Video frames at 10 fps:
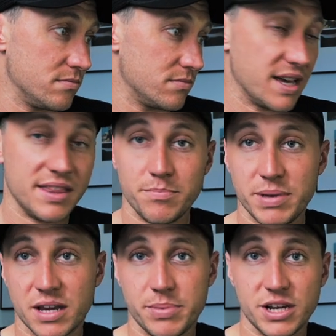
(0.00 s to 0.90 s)
then
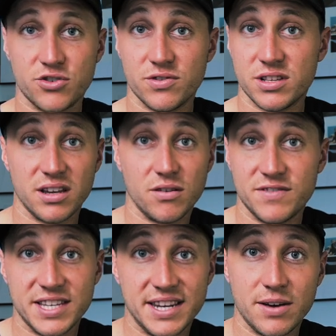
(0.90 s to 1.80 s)
bigger picture is like
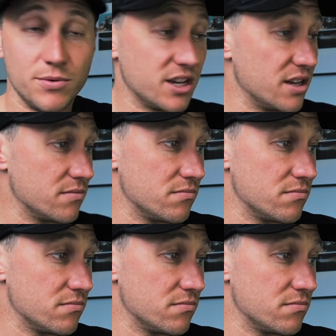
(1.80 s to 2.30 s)
obviously networking